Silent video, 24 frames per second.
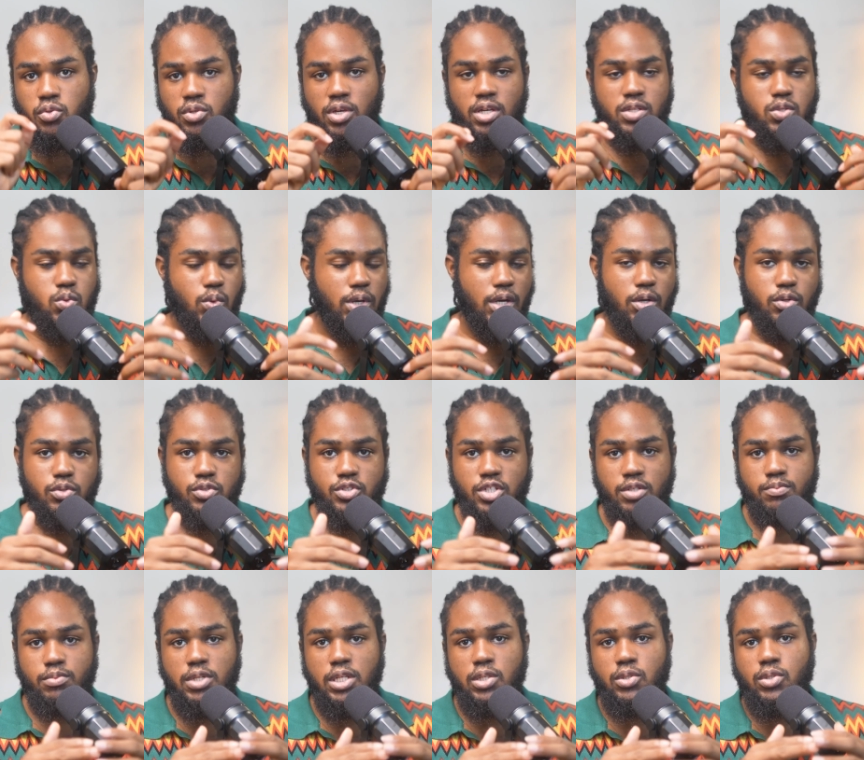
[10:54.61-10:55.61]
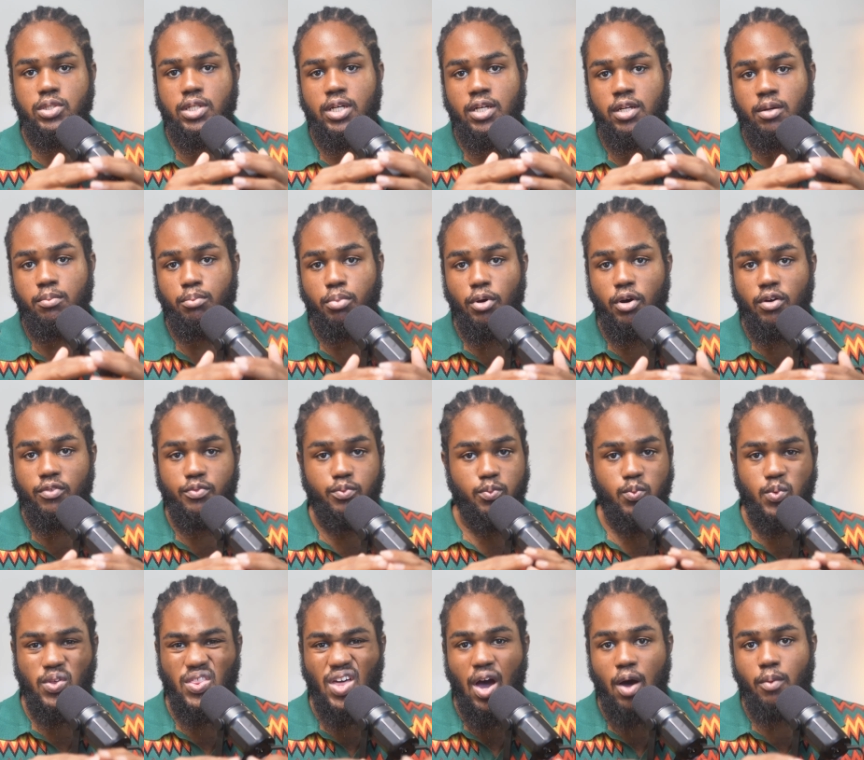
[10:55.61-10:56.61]
you get to 100 million and above
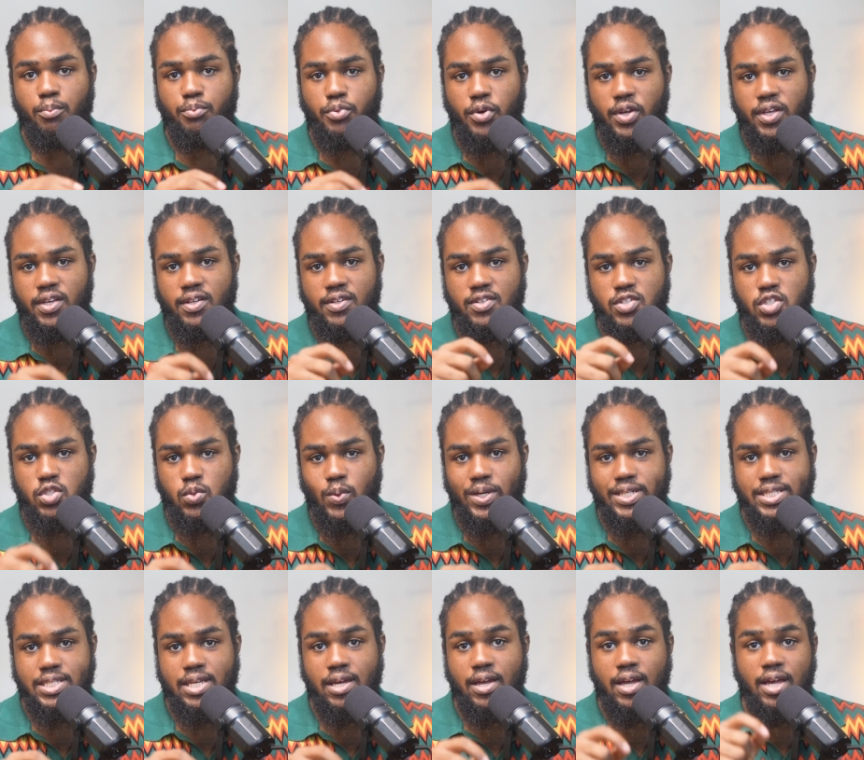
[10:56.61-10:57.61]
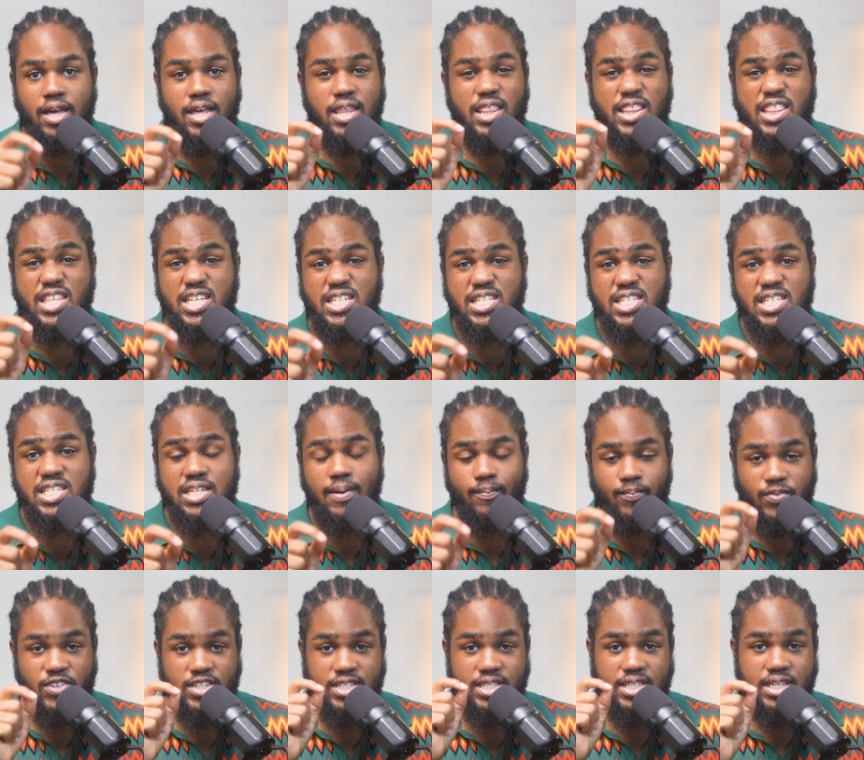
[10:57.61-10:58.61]
without breaking a sweat. This
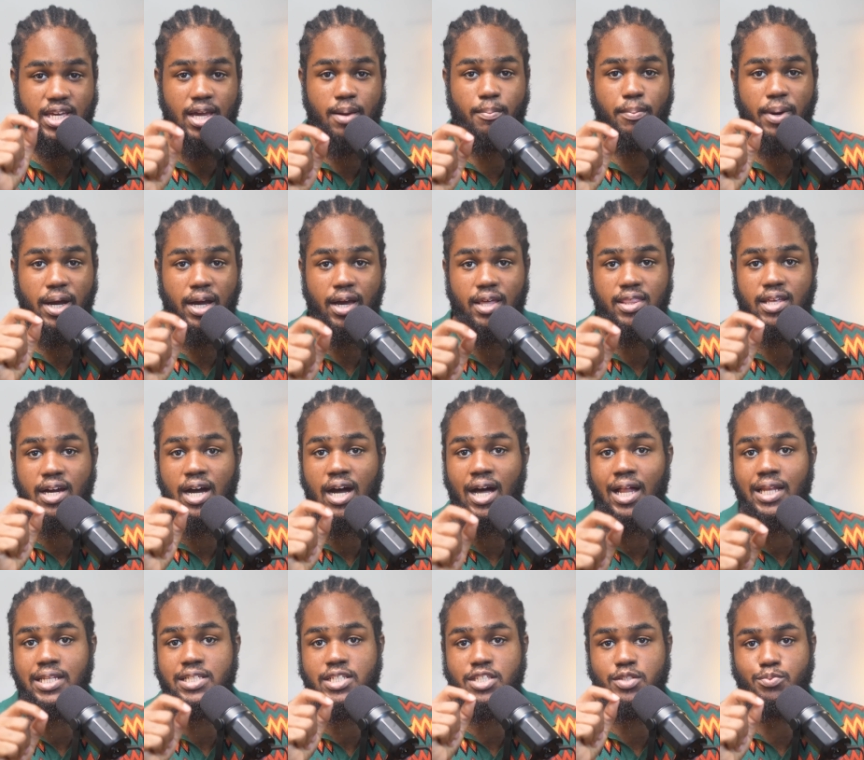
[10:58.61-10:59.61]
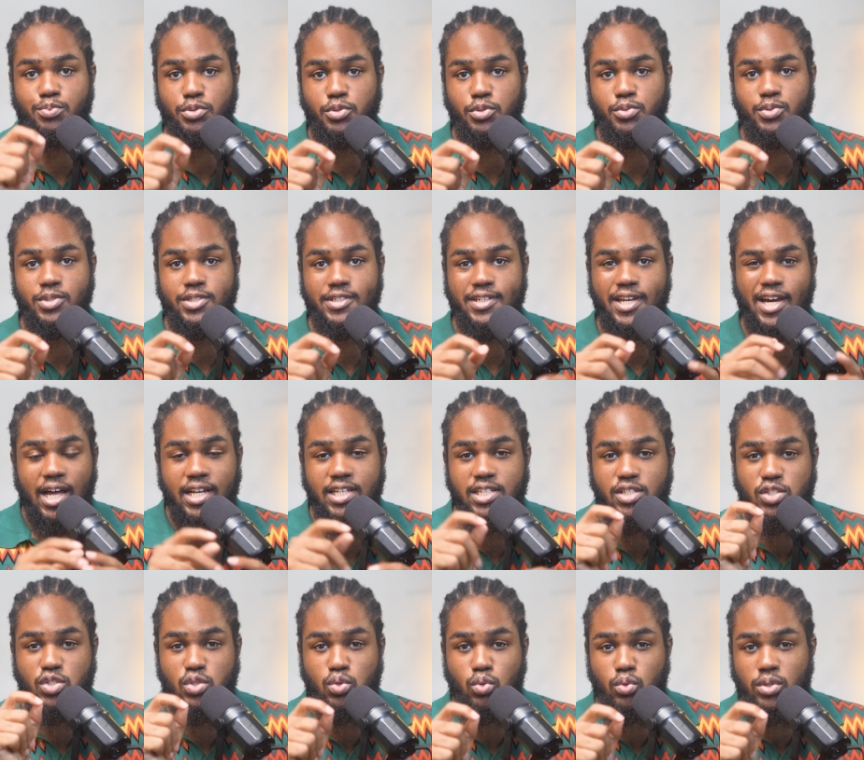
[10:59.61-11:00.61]
is the empire that Ali is building, and
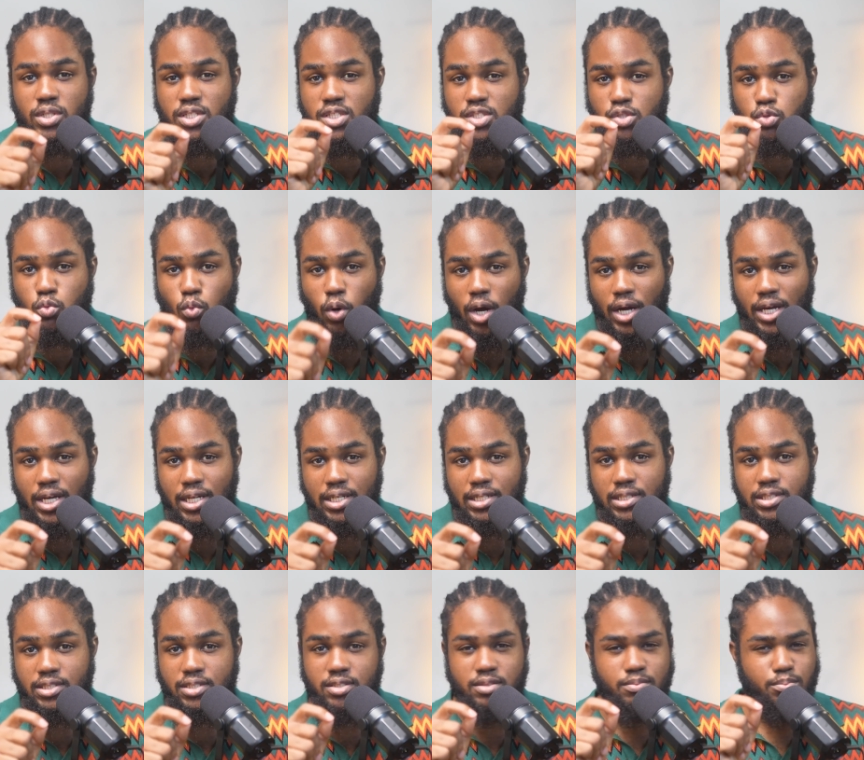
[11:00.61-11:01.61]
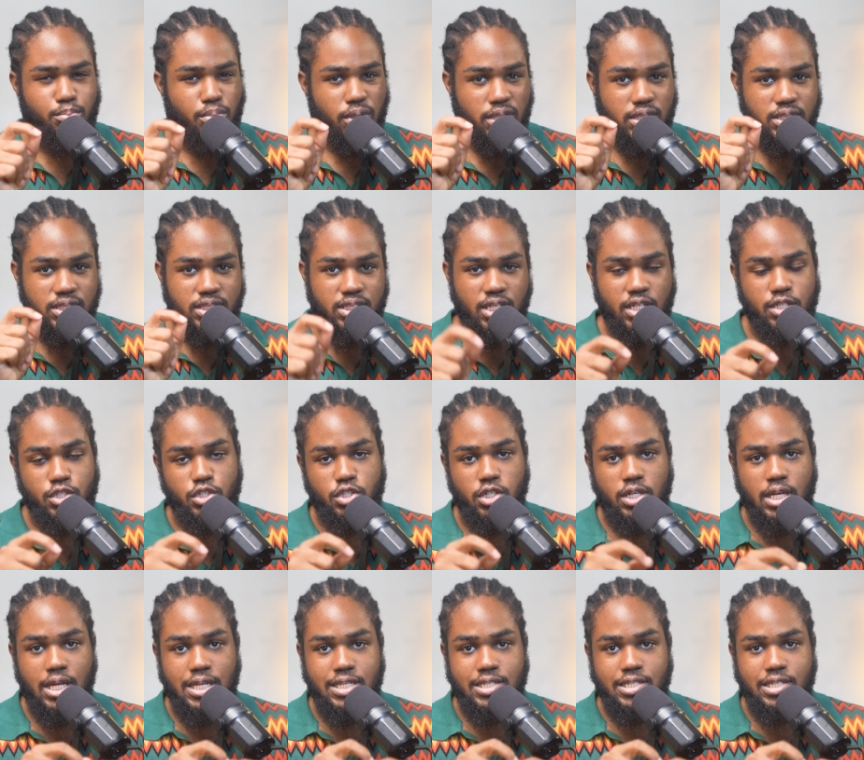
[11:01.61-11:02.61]
he's doing it quietly but
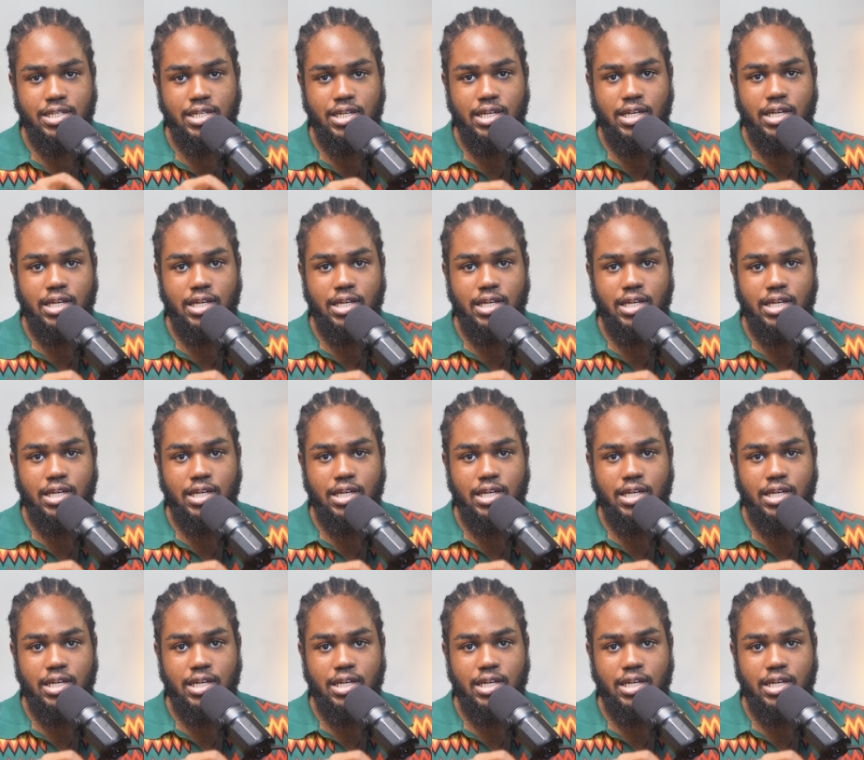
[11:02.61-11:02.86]
intentionally.